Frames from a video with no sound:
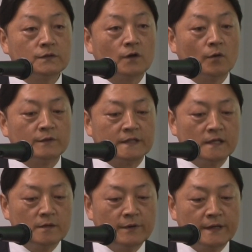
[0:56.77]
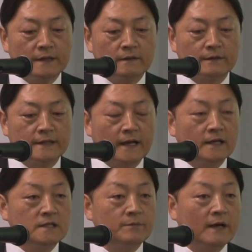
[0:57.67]
of delivering a
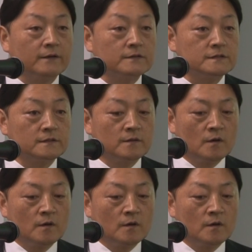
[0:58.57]
negative ions